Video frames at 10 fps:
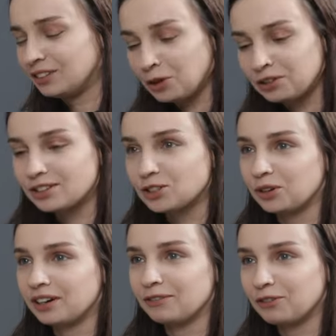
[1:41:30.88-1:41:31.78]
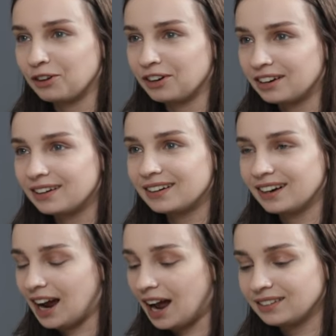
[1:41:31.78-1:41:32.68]
do know that story for
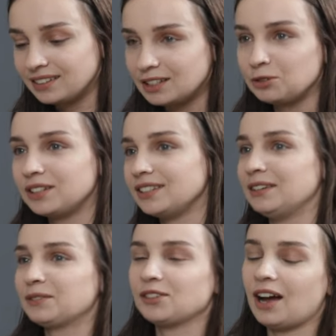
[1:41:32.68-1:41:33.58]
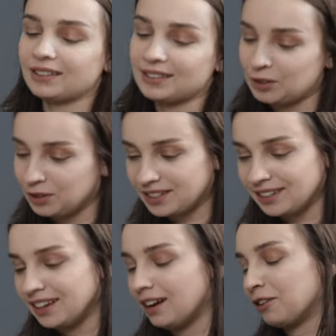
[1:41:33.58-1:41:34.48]
uh, Athens UDC. So Athens
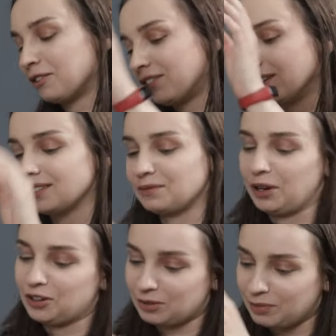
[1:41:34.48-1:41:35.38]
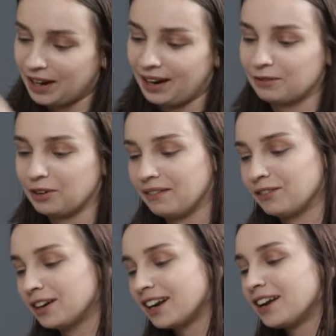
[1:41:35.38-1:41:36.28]
UDC, our first major break,
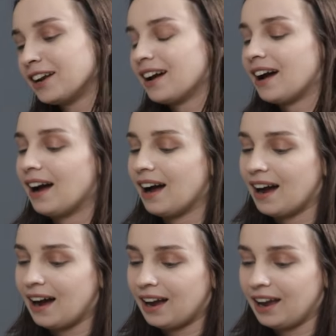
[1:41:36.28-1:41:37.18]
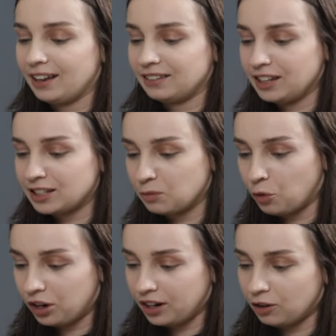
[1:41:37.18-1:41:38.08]
whatever, uh, and it's
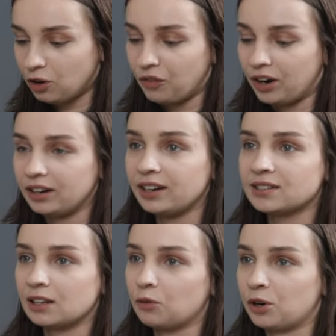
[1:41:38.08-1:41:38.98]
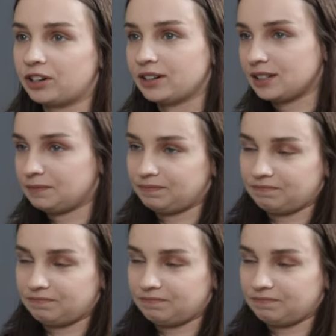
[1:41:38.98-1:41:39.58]
morning of our ESL quarters.